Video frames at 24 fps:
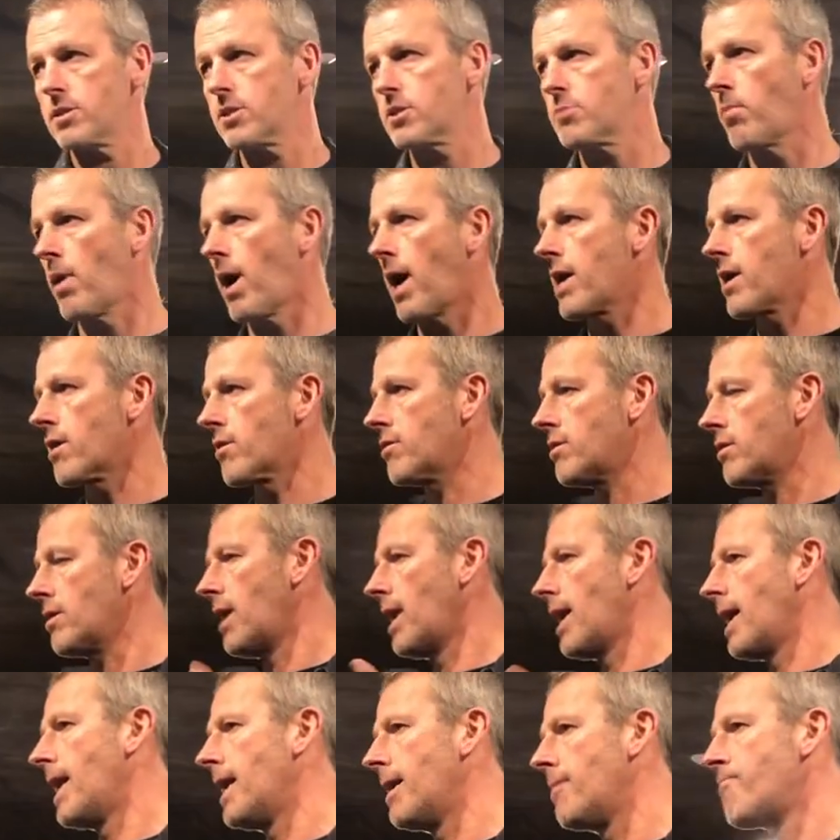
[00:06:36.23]
inspired,
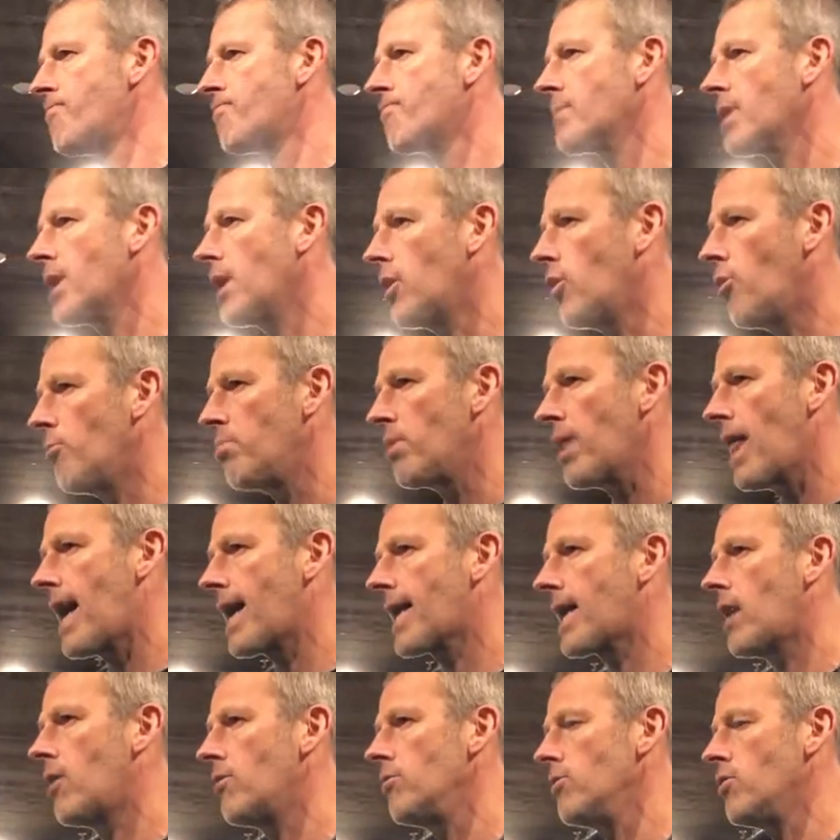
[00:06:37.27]
uh, you know,
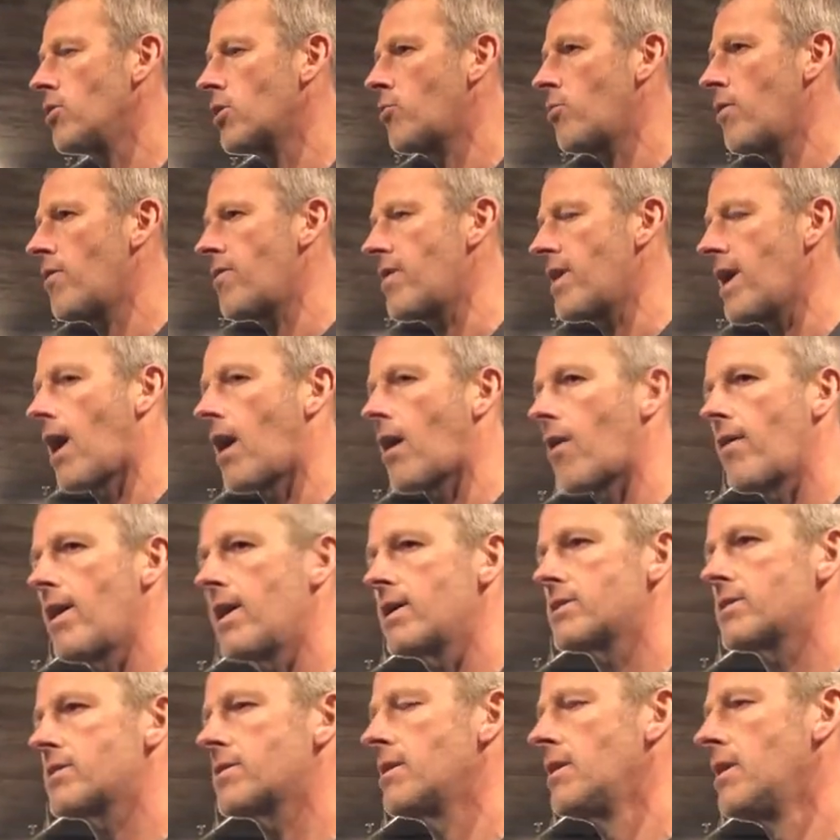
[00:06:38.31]
blackout look with the
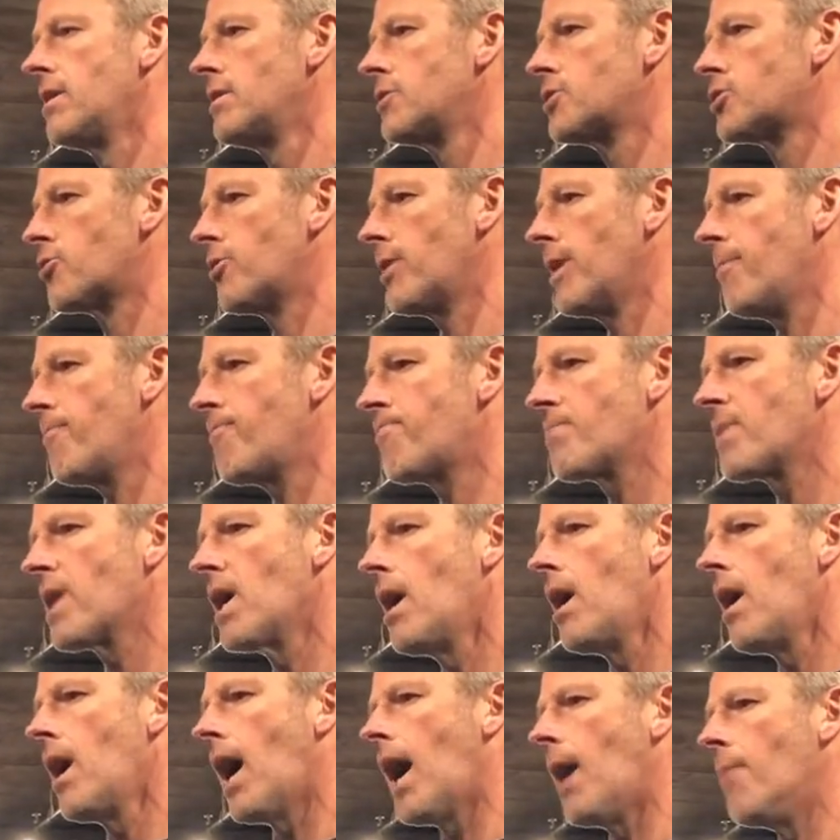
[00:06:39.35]
RS trim.
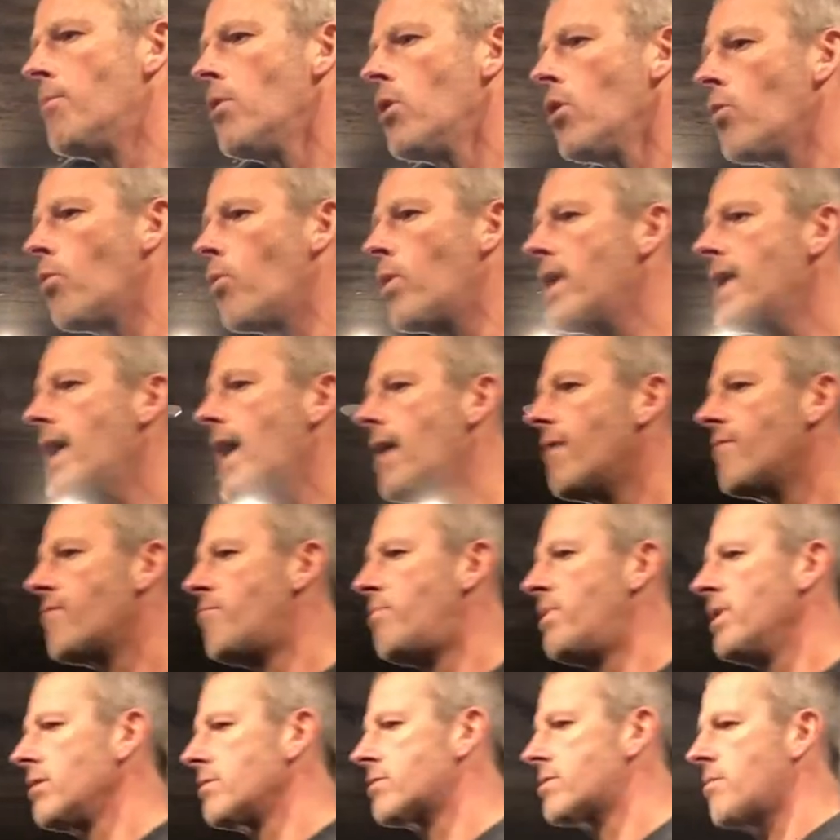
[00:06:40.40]
Um, we
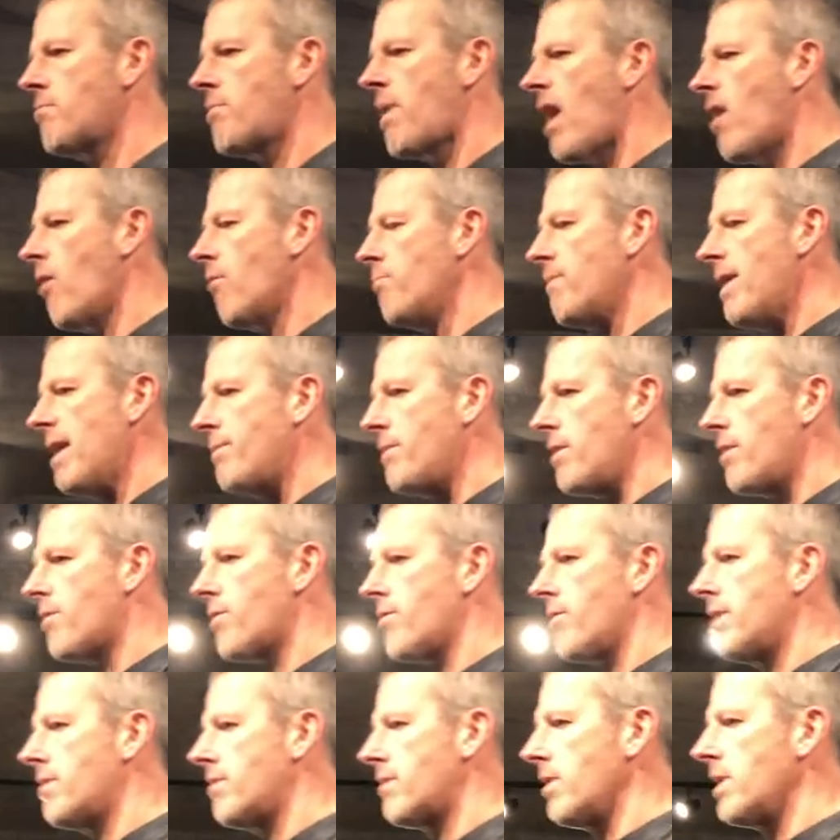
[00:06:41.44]
have built about maybe
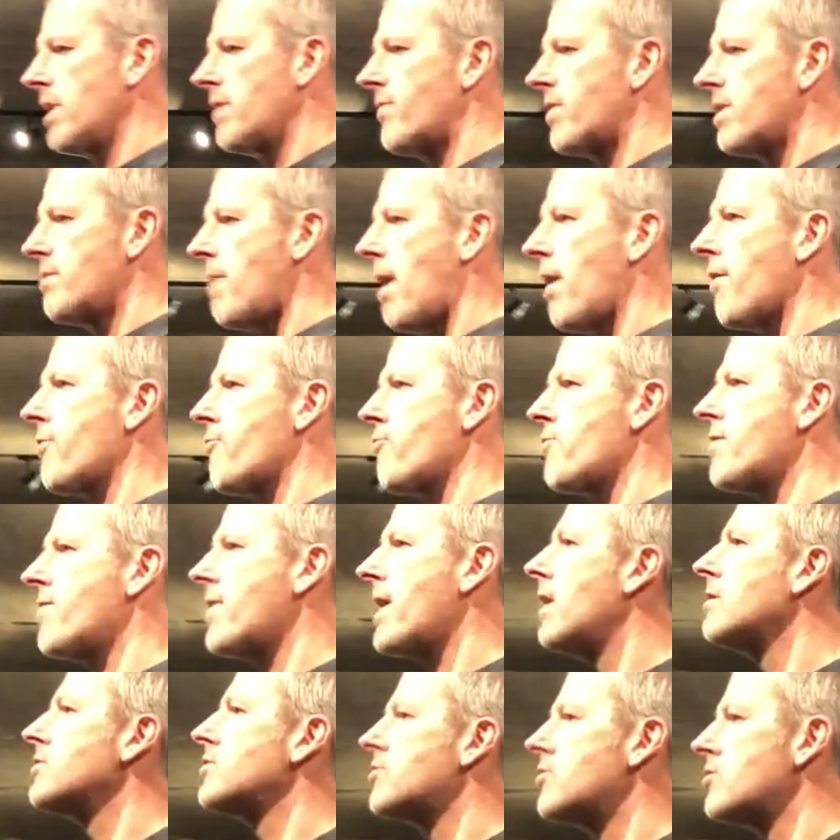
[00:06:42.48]
and delivered about
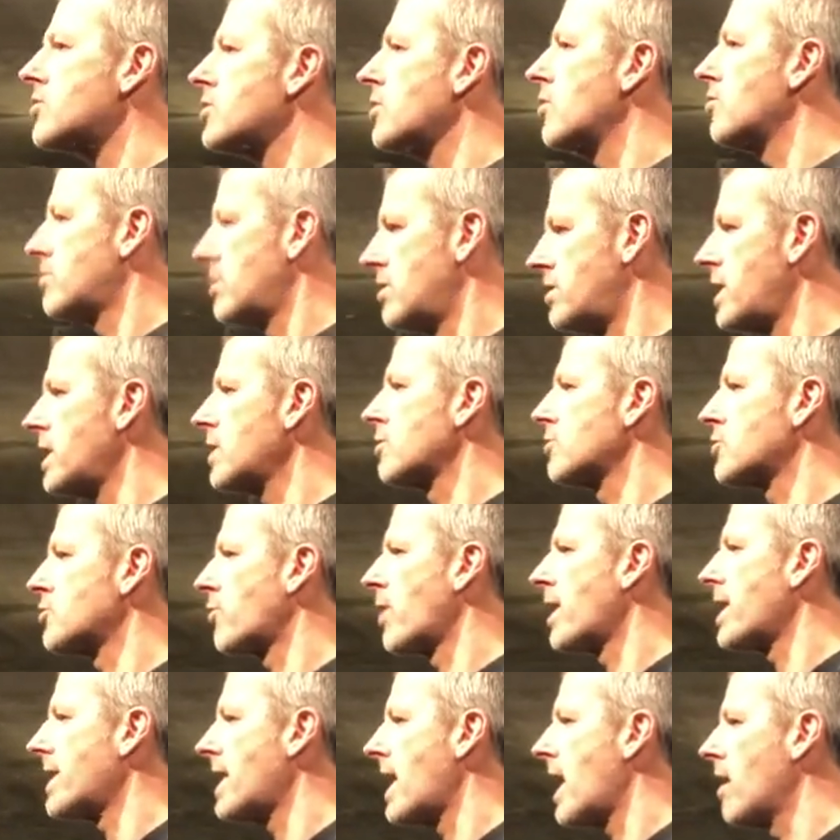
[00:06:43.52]
3,000 or so to dealers
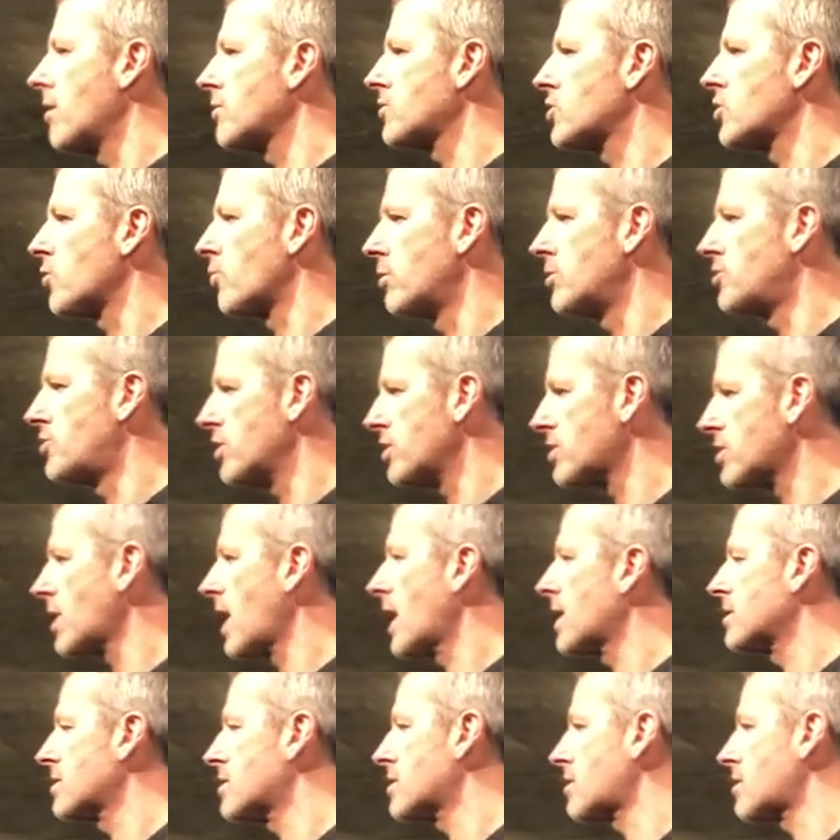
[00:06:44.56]
right now. So we're just kind of